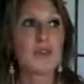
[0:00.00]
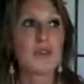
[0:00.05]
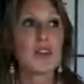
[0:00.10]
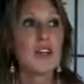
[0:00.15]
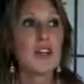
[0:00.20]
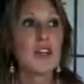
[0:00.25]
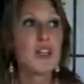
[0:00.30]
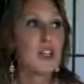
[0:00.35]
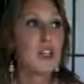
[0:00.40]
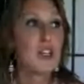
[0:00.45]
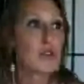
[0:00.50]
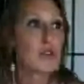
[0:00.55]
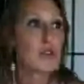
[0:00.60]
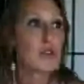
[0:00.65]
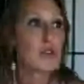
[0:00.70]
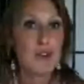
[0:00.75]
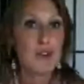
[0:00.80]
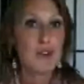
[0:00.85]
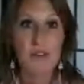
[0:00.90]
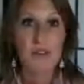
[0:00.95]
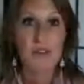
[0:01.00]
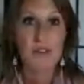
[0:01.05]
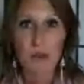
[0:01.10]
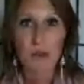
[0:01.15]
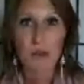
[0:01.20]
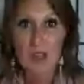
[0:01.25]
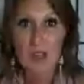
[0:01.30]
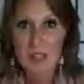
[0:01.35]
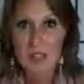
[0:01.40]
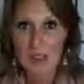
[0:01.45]
I would, you know, travel
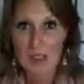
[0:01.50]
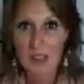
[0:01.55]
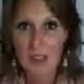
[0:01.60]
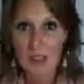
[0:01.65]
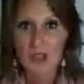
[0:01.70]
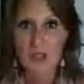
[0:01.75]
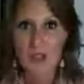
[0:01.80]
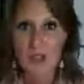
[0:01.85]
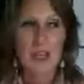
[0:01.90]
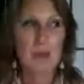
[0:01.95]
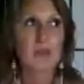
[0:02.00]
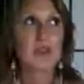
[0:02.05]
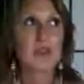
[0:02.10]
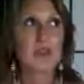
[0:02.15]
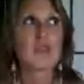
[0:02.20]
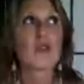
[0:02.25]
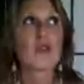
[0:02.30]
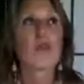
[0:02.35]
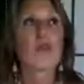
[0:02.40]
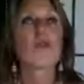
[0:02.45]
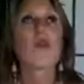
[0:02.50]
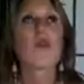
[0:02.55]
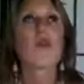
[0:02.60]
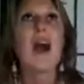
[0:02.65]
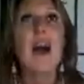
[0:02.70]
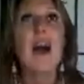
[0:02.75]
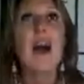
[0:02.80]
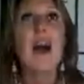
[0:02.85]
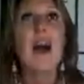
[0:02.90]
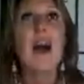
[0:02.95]
across the country and I would
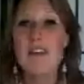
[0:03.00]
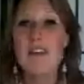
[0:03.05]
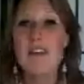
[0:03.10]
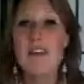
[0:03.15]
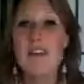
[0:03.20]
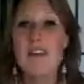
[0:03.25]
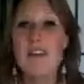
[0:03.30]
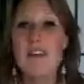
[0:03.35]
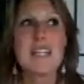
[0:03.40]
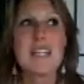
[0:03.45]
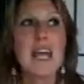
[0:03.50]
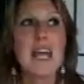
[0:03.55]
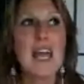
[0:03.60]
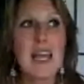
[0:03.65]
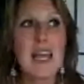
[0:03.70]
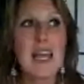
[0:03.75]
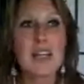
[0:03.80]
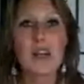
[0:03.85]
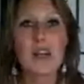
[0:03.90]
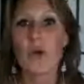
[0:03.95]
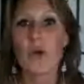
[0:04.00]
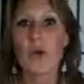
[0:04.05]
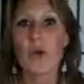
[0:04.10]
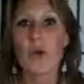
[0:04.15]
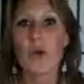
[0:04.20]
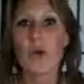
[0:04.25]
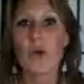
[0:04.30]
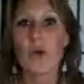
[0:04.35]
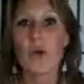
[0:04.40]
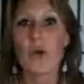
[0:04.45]
cry every day
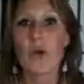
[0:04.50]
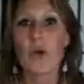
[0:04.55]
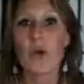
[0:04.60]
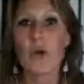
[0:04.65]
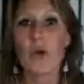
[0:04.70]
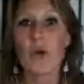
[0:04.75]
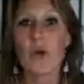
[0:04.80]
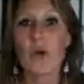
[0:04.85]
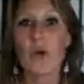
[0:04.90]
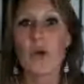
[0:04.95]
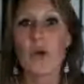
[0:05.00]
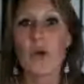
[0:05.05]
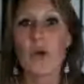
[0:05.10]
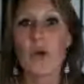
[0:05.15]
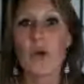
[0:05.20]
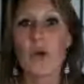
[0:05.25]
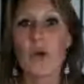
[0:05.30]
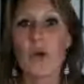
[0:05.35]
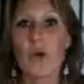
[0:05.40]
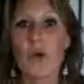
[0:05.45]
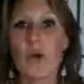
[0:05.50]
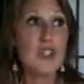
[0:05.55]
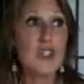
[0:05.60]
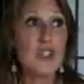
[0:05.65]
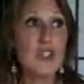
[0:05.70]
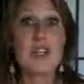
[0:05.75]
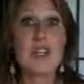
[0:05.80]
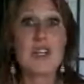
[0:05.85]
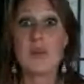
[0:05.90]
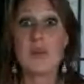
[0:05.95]
going to, I knew
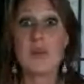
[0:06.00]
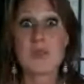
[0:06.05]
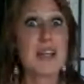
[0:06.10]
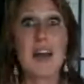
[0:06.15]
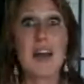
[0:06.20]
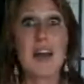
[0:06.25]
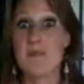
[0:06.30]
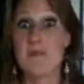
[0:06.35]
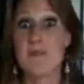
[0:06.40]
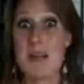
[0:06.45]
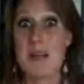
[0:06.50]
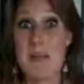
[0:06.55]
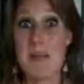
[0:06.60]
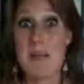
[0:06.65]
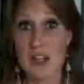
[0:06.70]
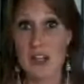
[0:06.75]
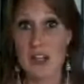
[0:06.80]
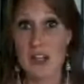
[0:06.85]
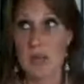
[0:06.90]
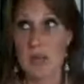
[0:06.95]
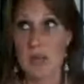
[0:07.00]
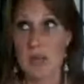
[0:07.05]
that it was not my passion.